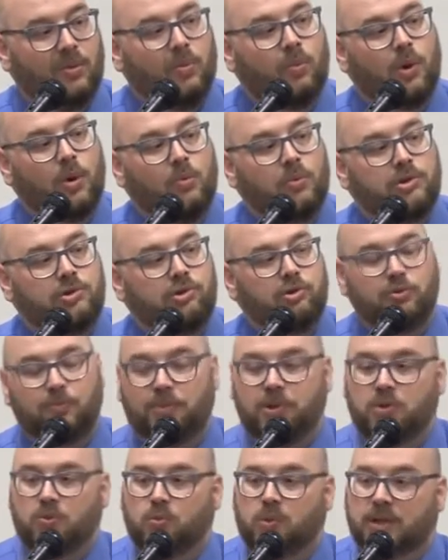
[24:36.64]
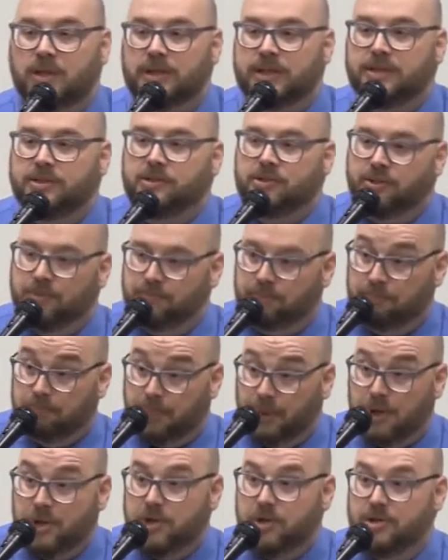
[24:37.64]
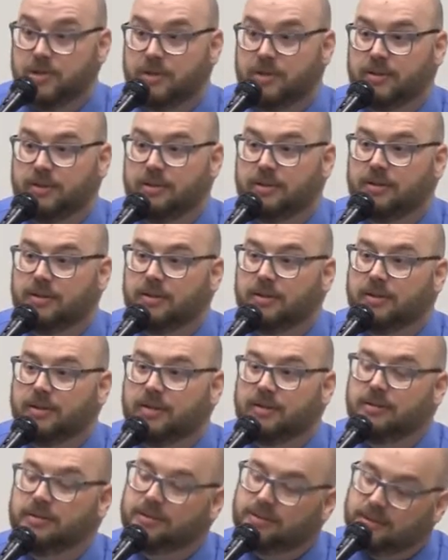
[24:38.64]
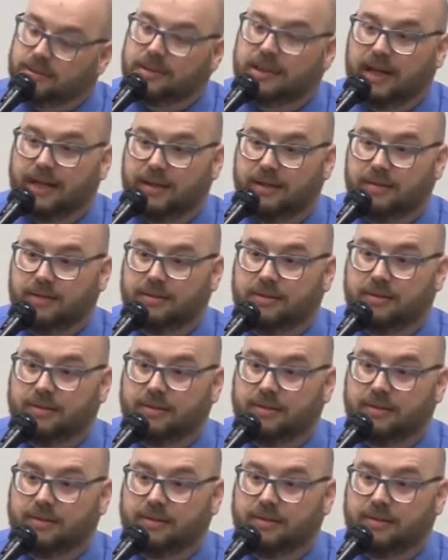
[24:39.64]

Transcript: what would you be willing to burn to light it?